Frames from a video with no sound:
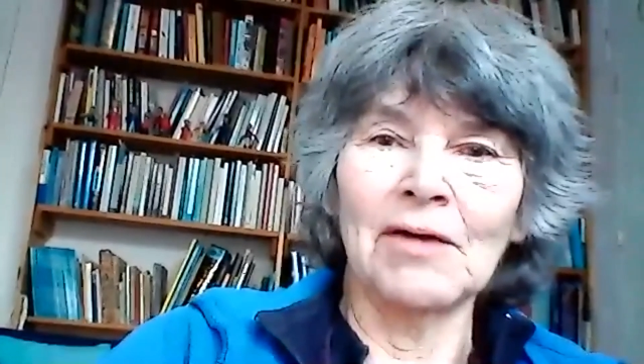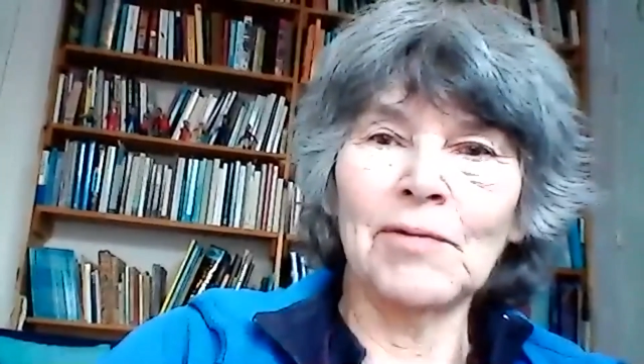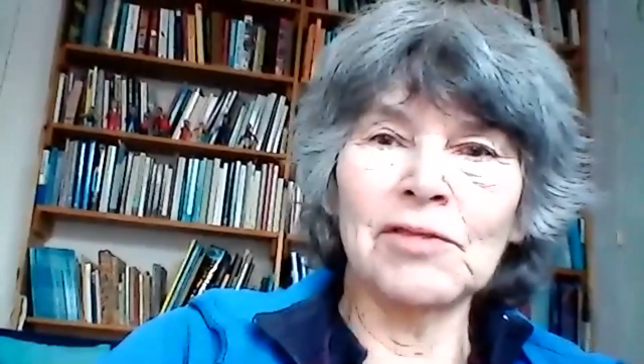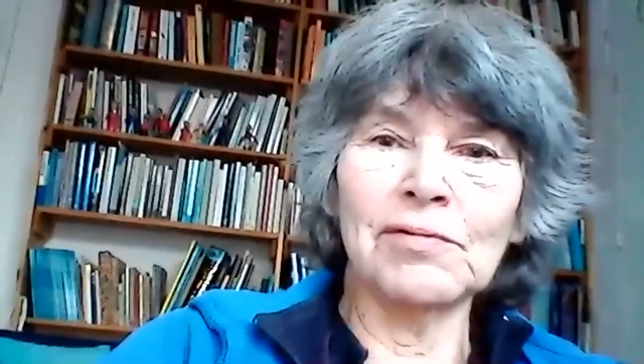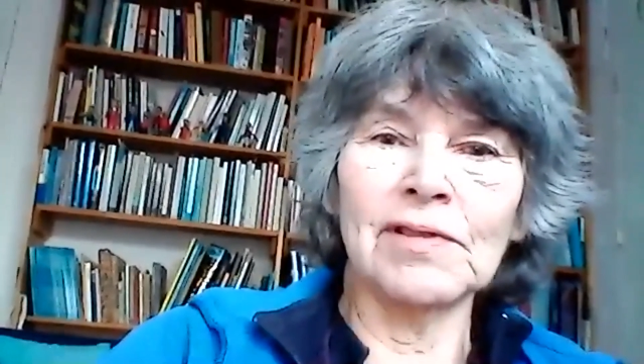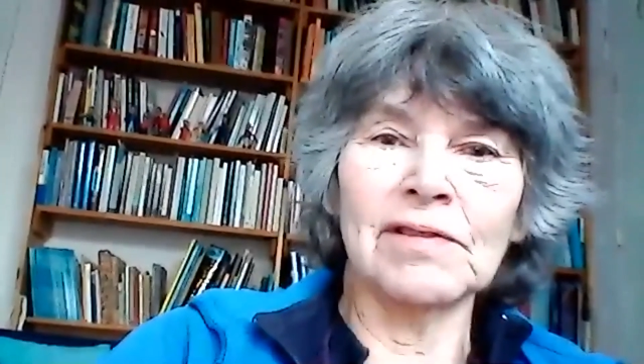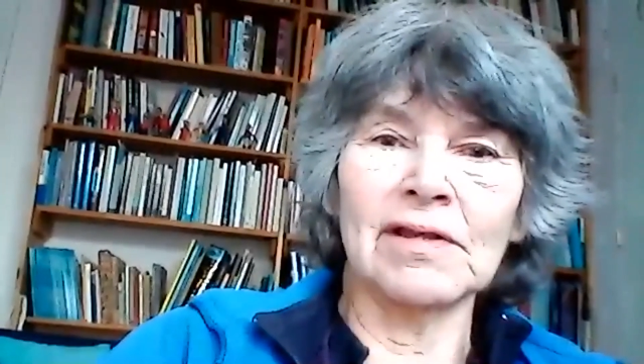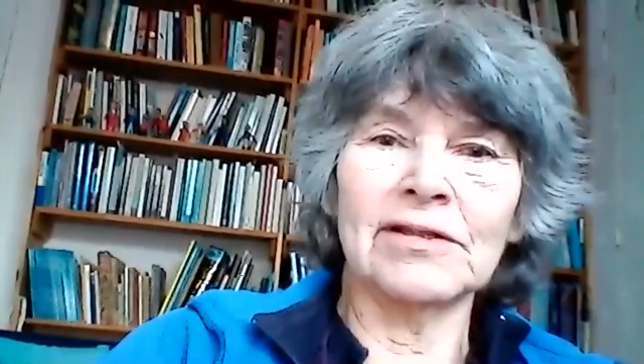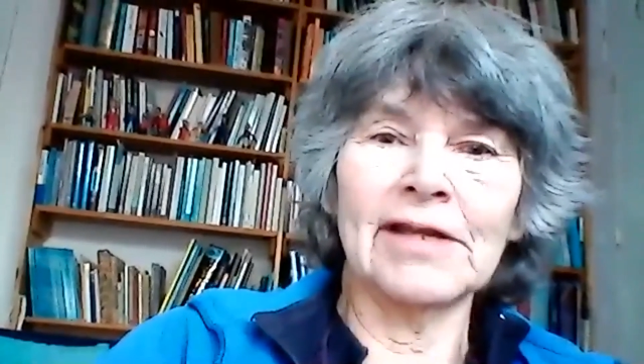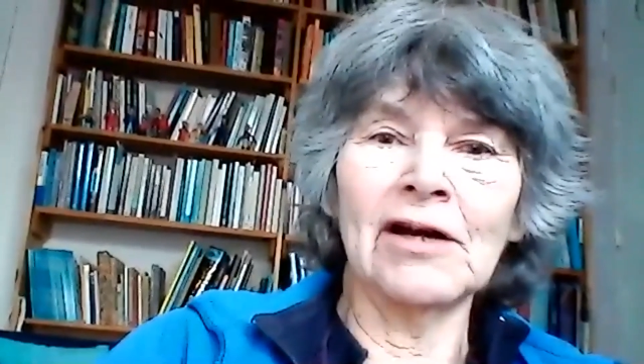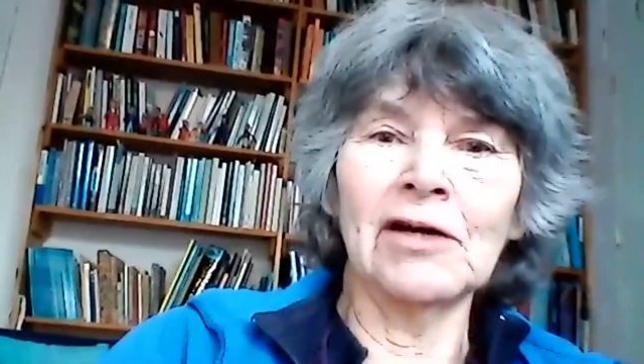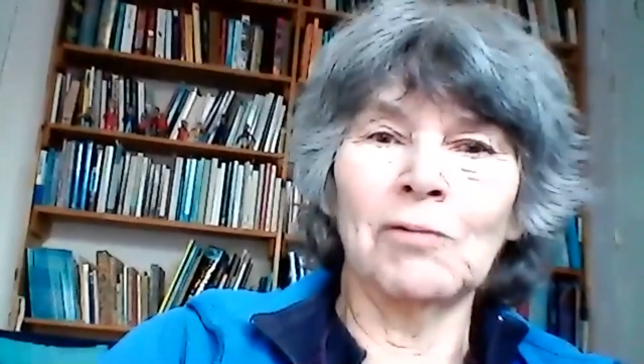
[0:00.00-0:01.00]
which was a
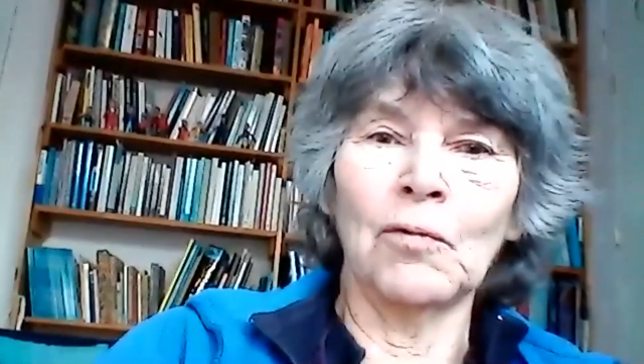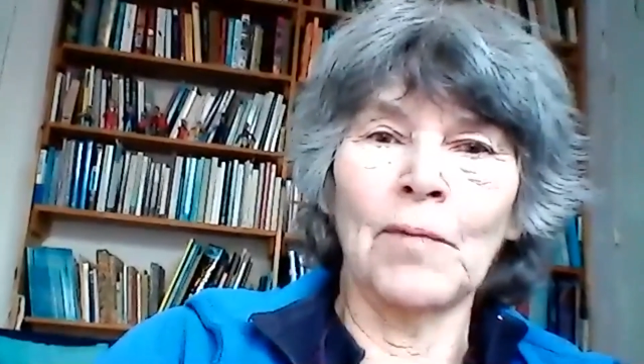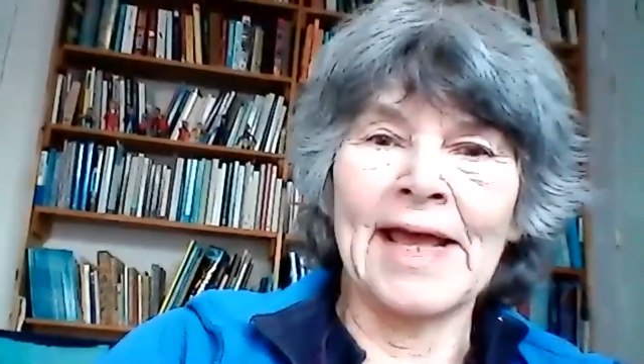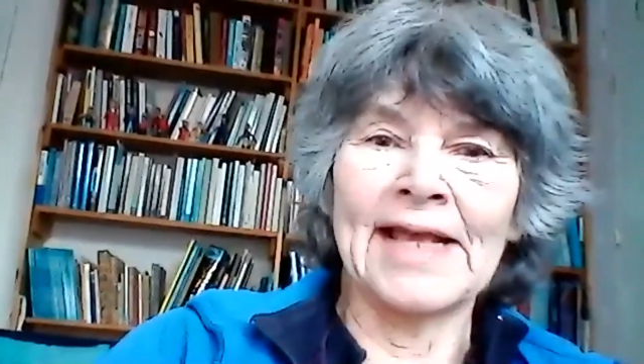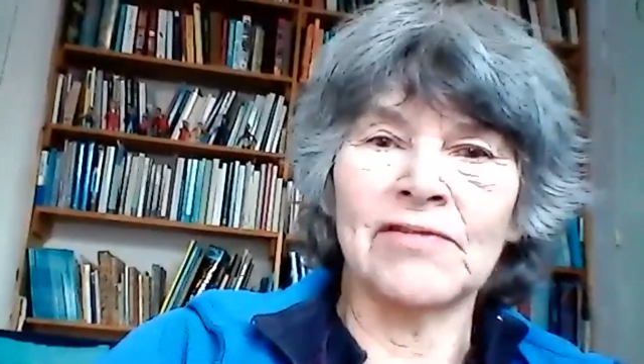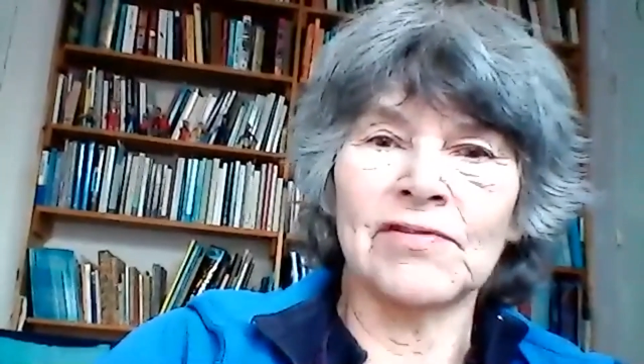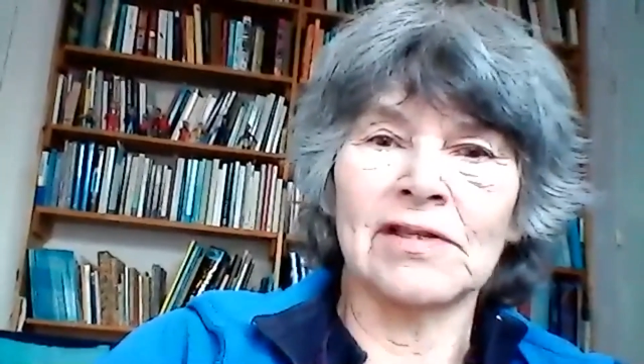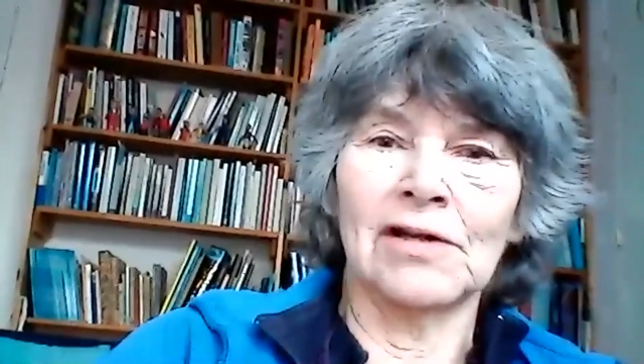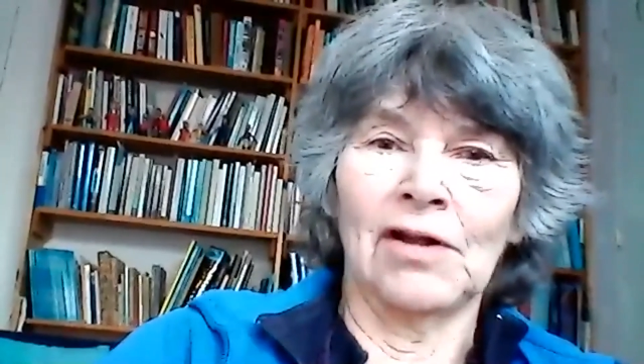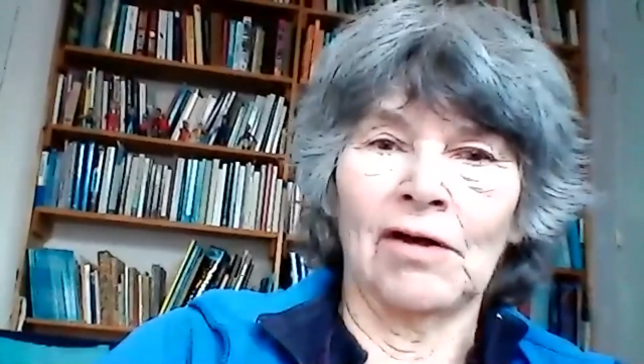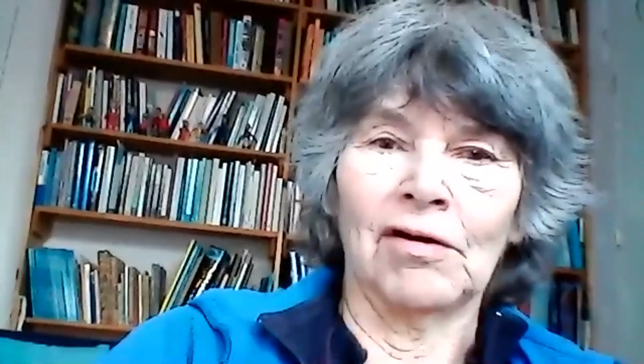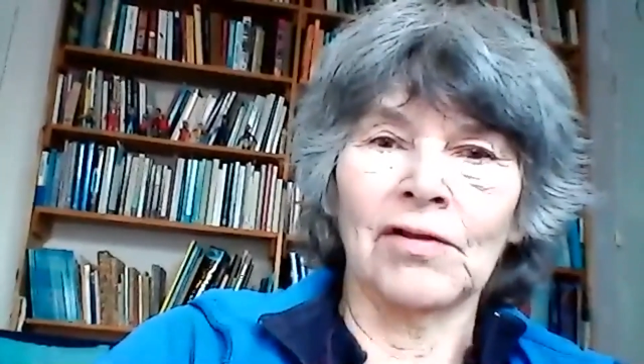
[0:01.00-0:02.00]
terrible waste and
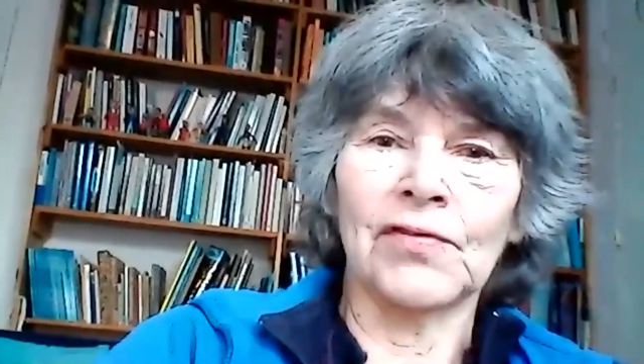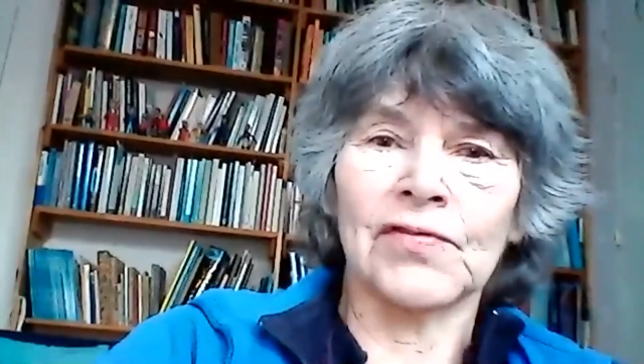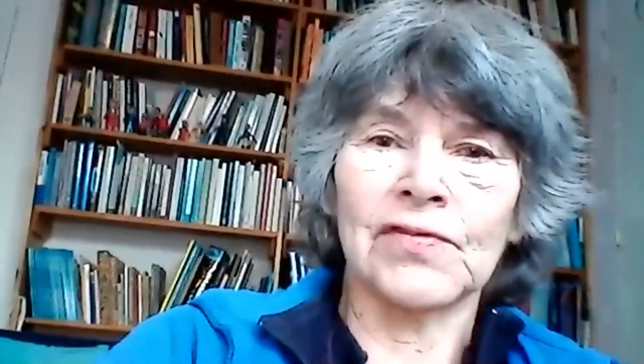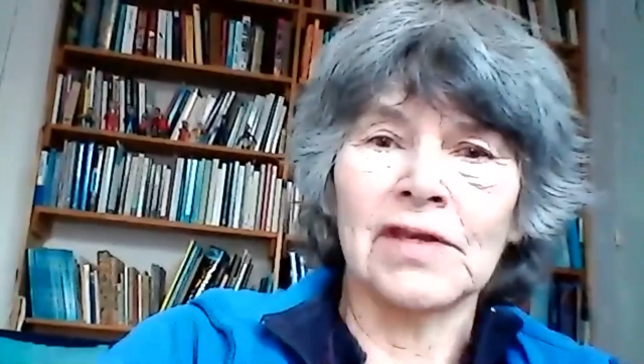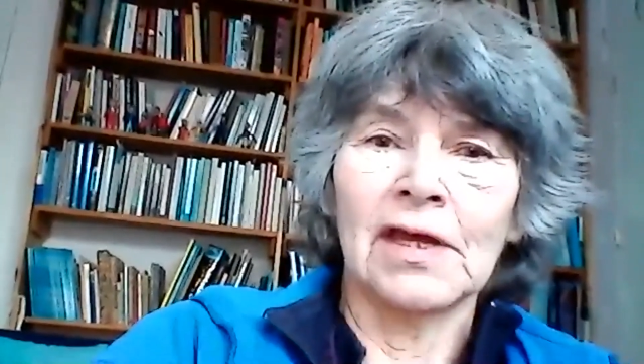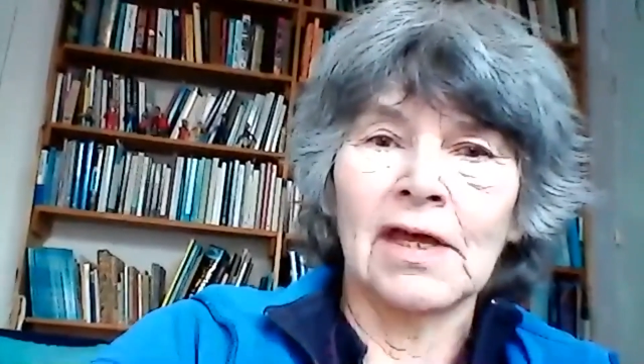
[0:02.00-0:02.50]
loss.